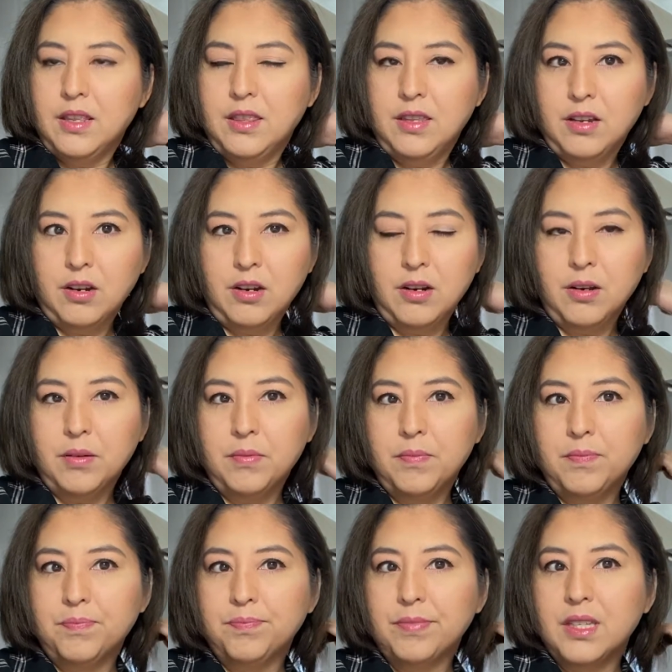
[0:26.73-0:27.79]
I
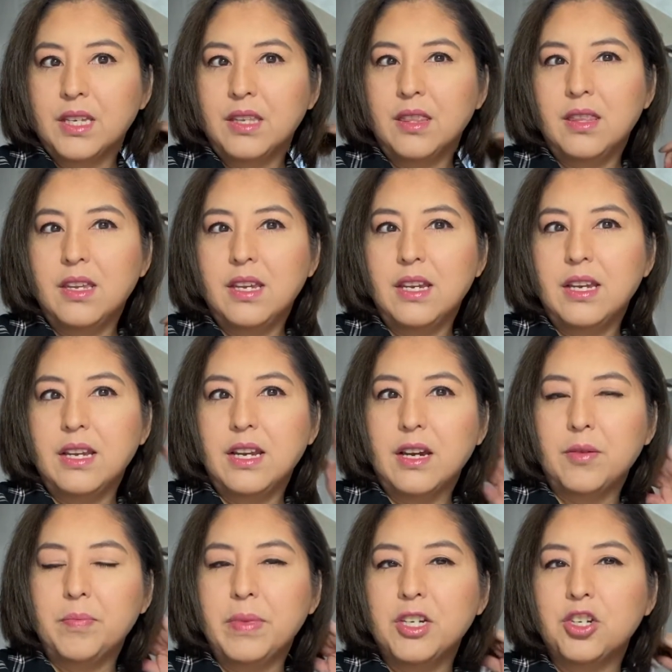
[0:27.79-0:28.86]

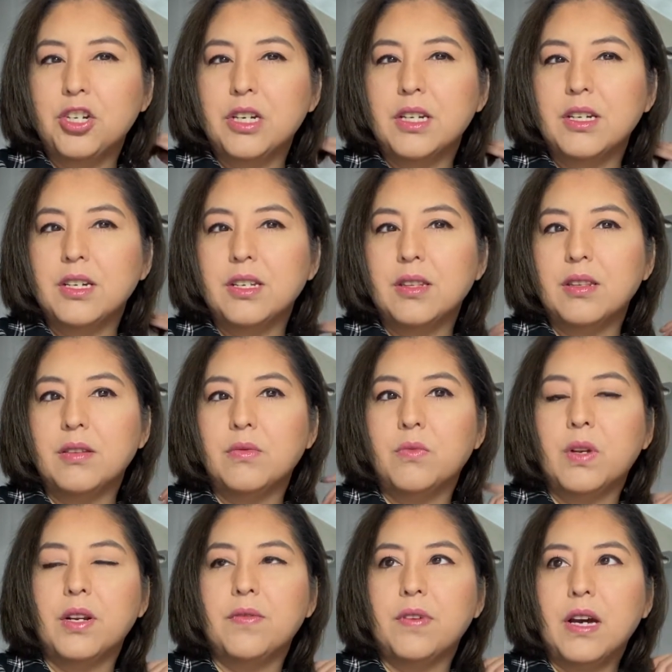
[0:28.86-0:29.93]
mentioned
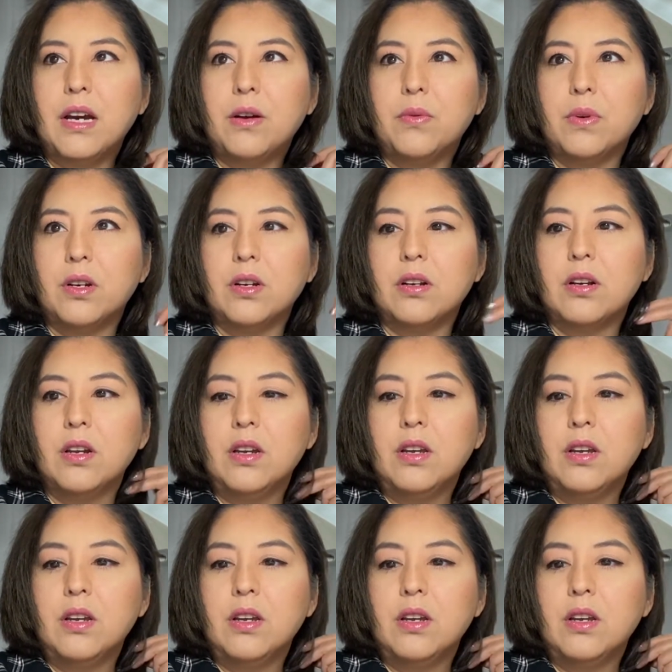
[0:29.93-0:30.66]
one of our